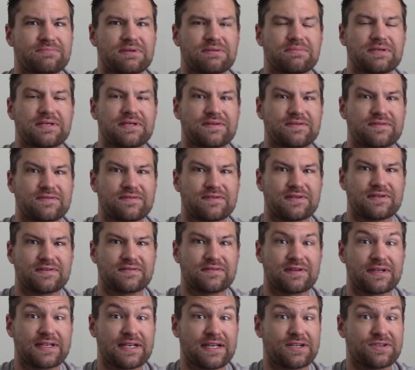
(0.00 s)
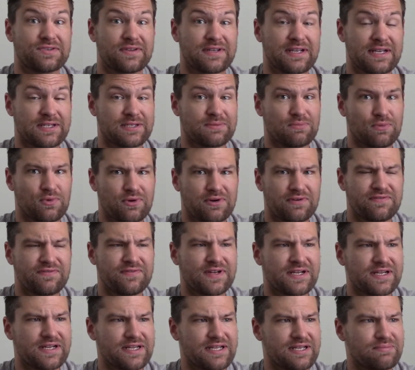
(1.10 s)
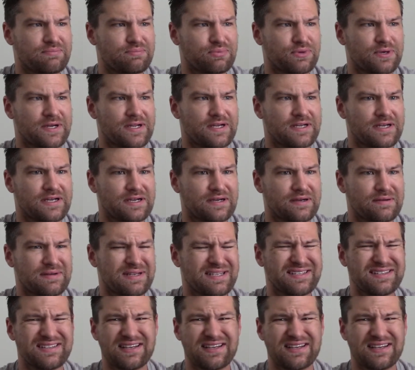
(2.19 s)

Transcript: Maybe it's it's like actually has more affinity. But uh, it,